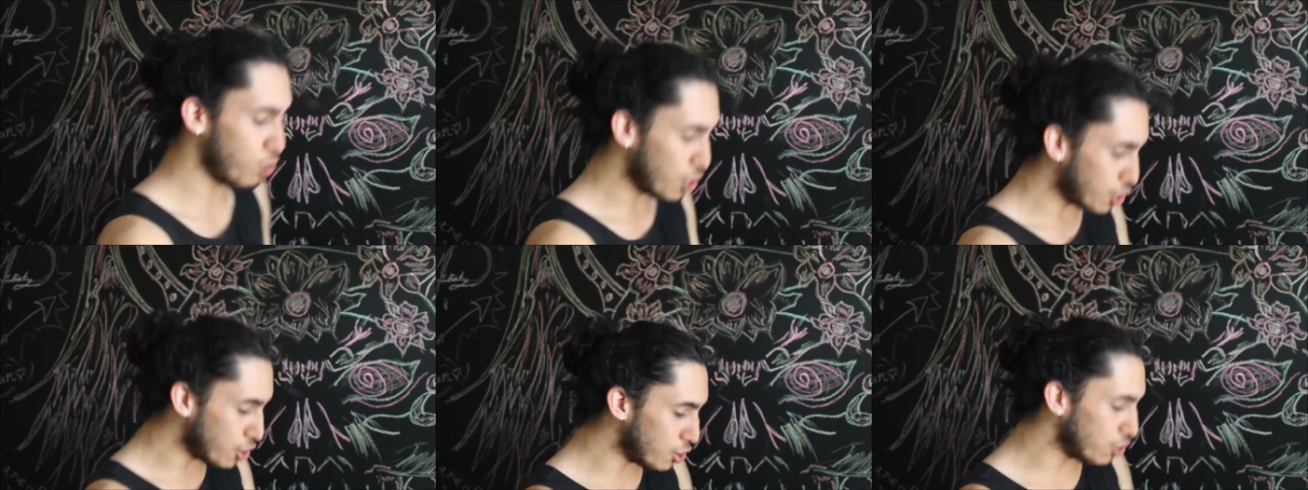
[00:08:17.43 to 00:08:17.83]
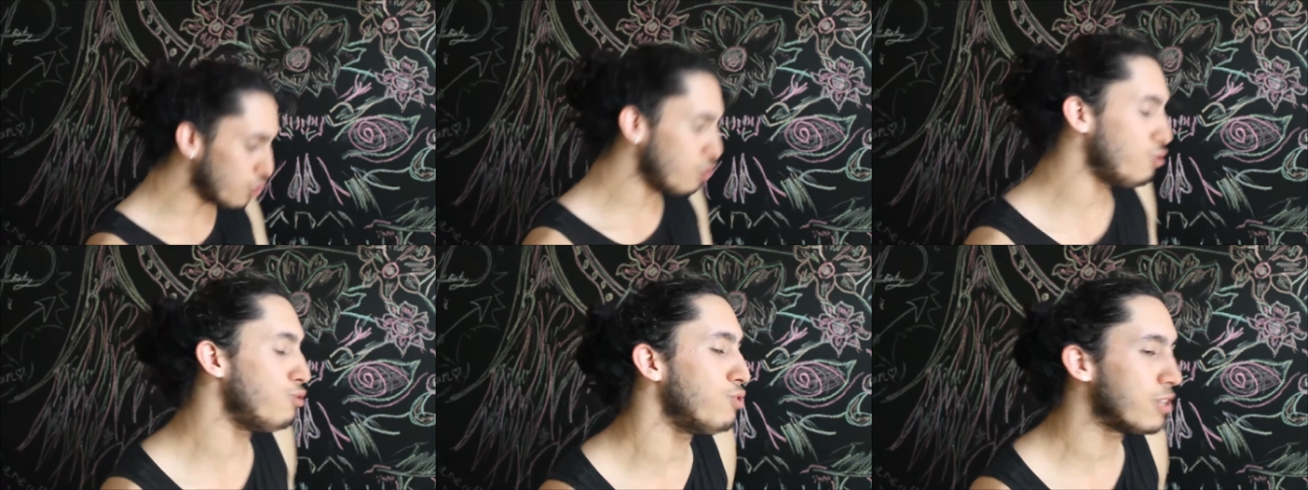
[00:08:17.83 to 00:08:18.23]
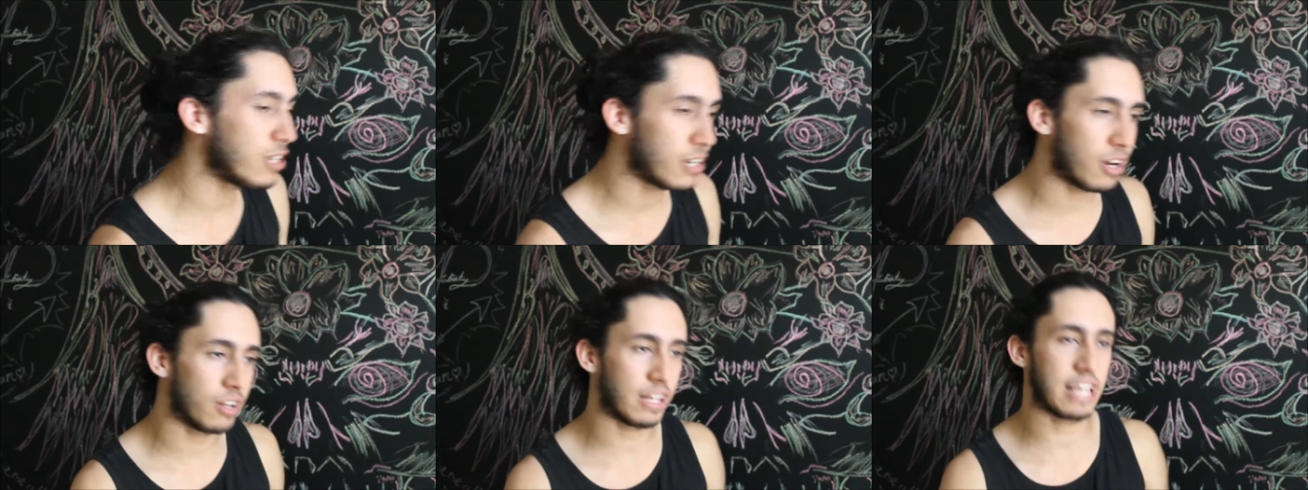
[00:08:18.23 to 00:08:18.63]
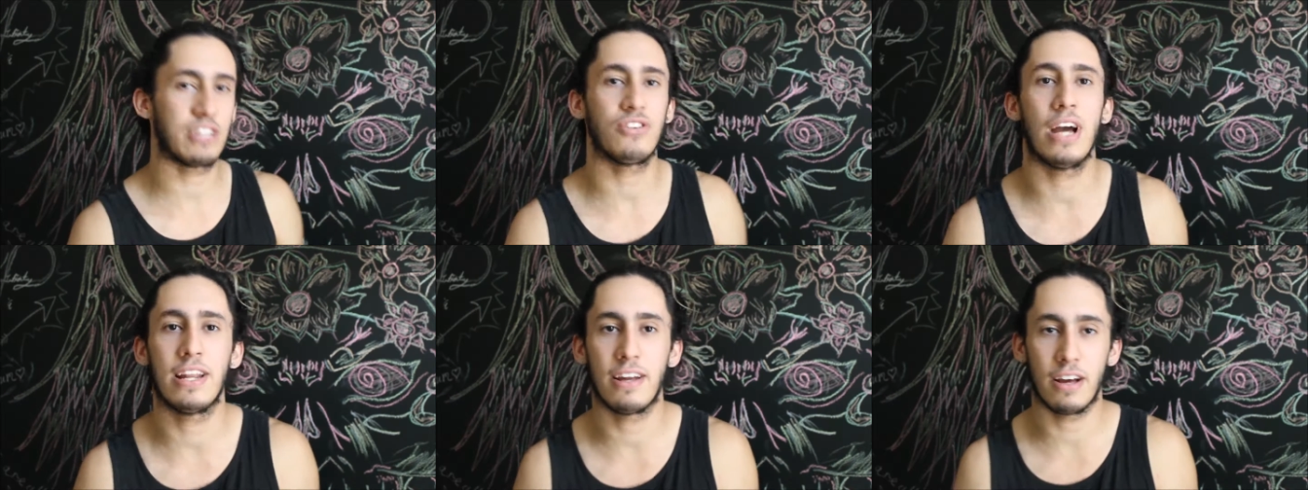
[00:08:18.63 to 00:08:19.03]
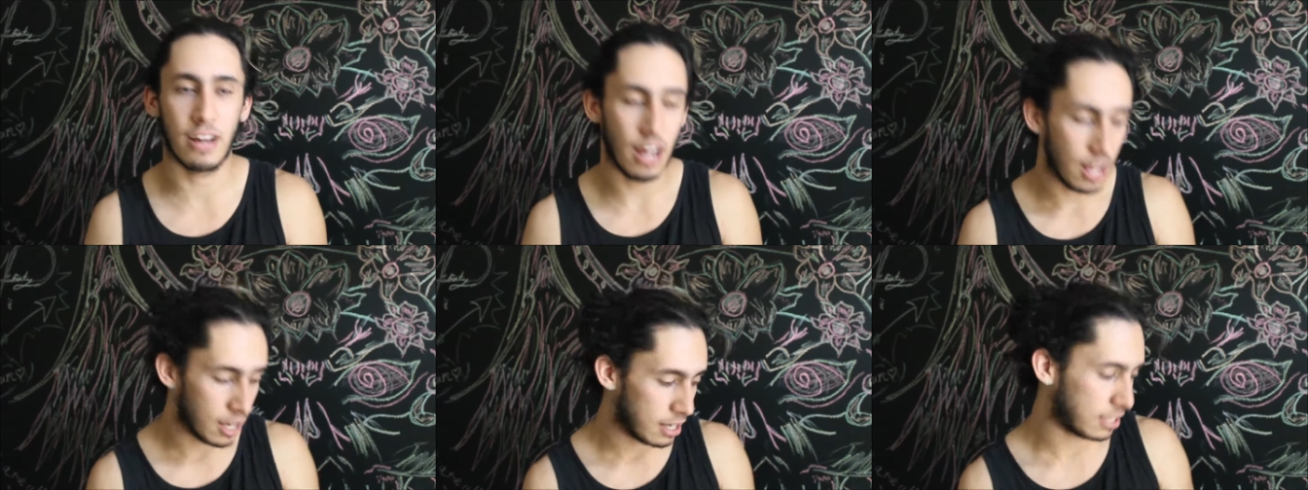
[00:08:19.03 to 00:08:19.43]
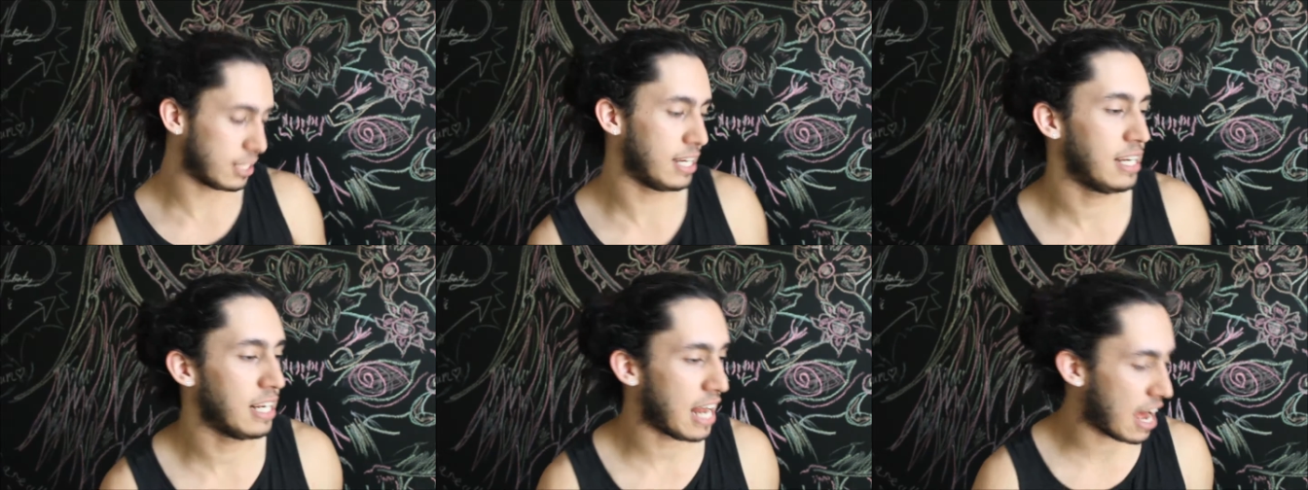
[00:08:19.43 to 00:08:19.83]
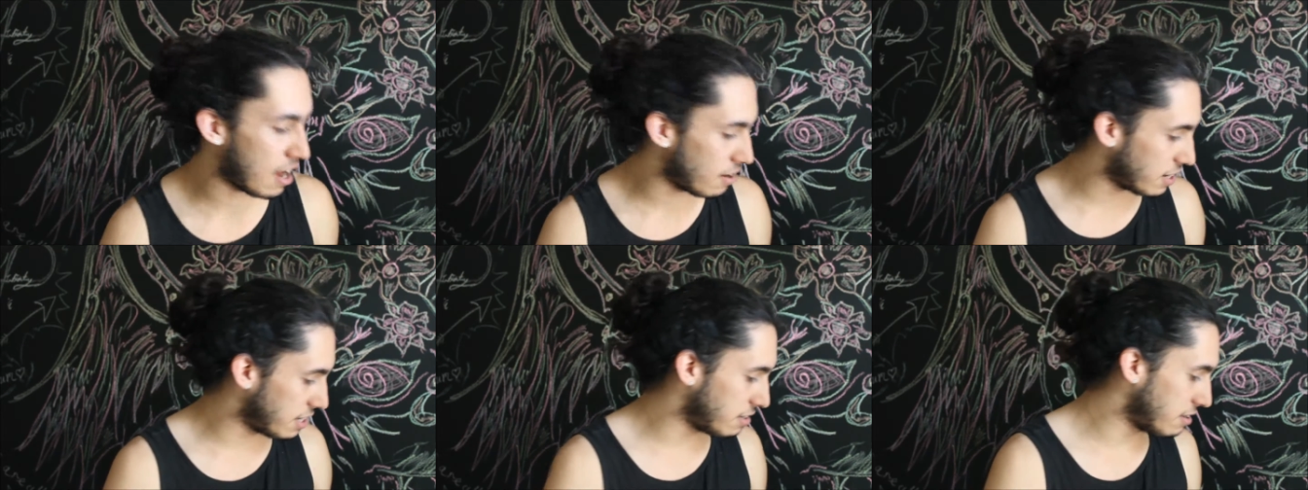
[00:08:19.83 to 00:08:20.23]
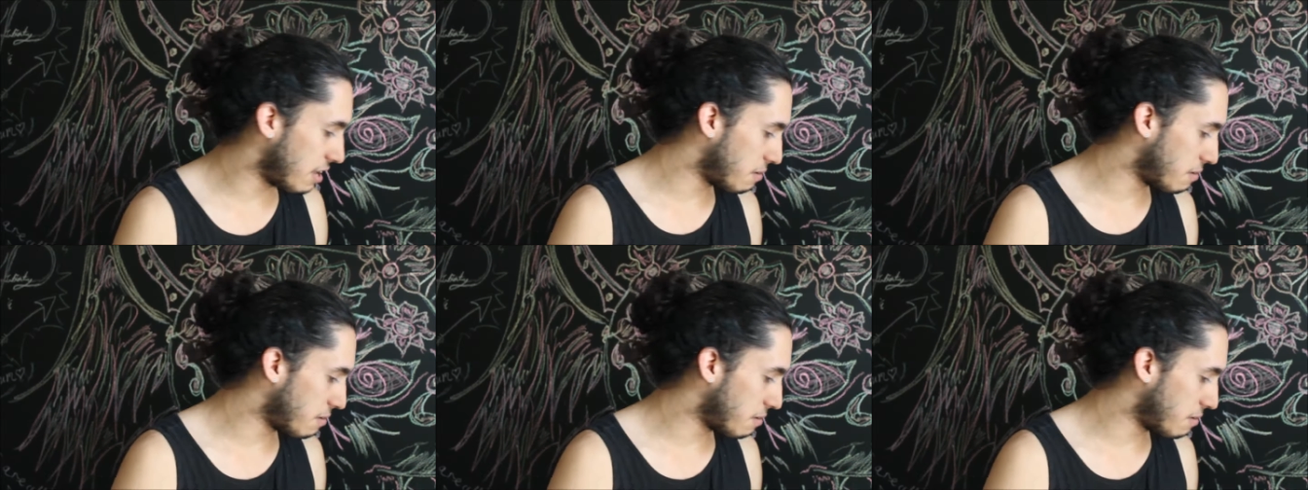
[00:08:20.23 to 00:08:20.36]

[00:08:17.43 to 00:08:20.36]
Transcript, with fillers: woo, you know, like trying to clean out and,